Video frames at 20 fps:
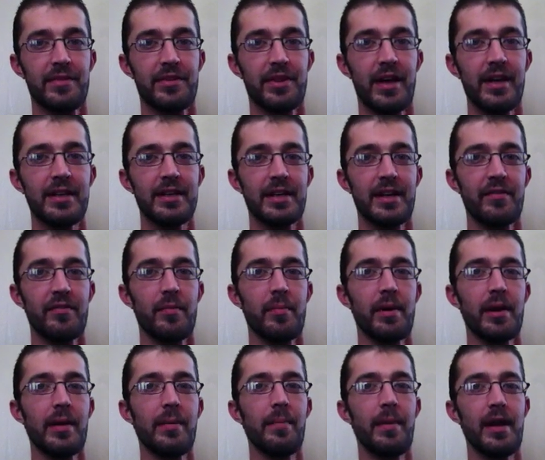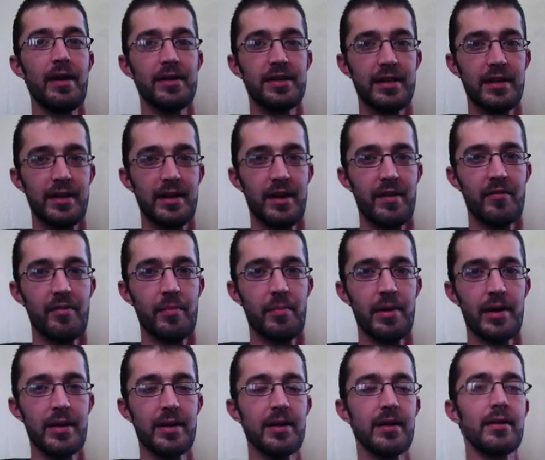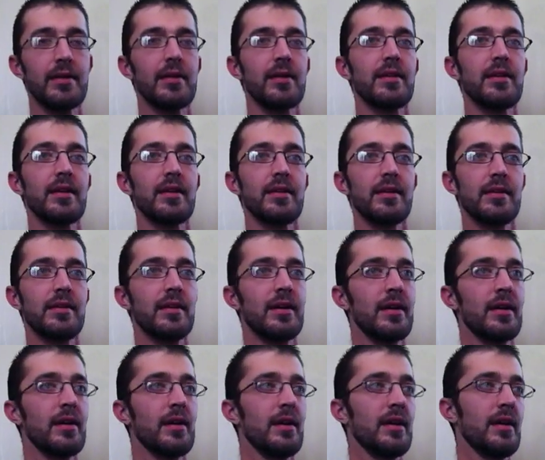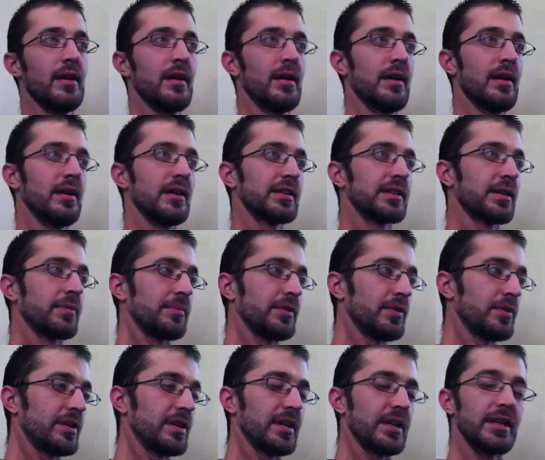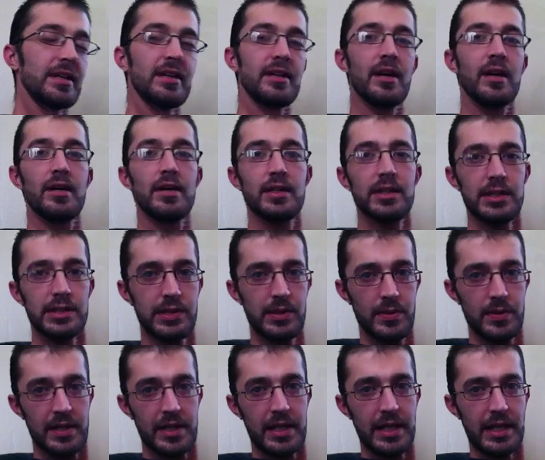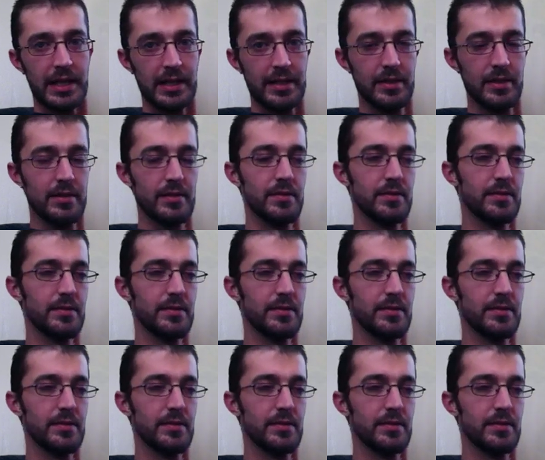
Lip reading: thanking everybody, mentioning everybody. The community unity